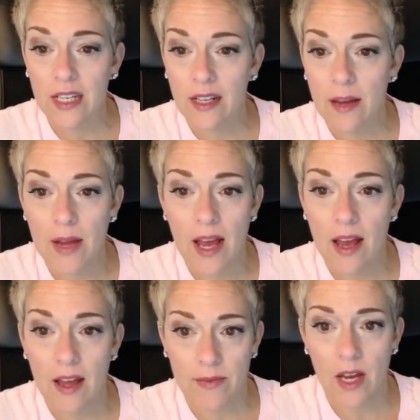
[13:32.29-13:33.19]
I'm
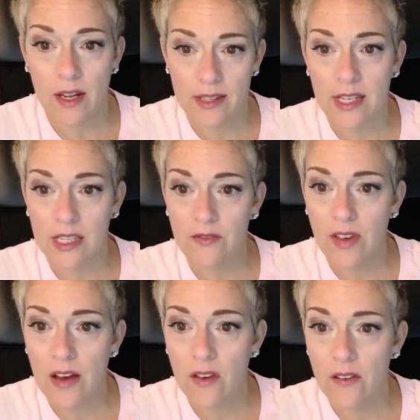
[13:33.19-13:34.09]
not season
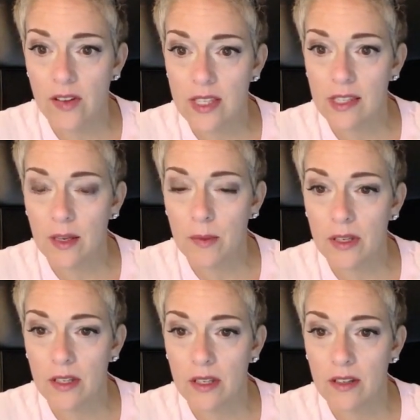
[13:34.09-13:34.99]
5, obviously,
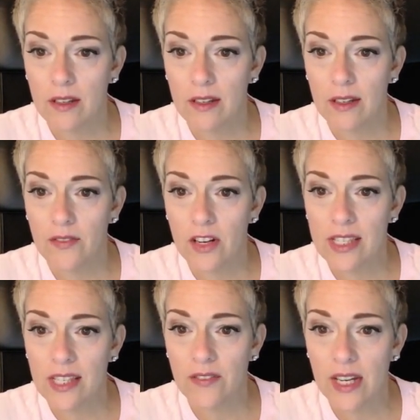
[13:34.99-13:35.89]
but I've already
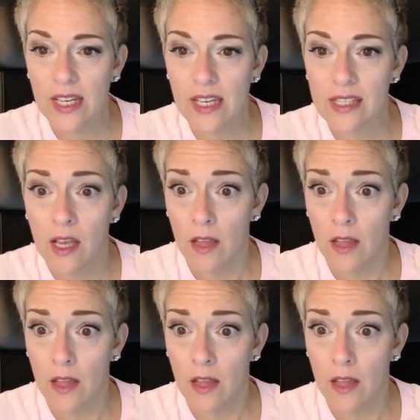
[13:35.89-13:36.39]
seen Vikings.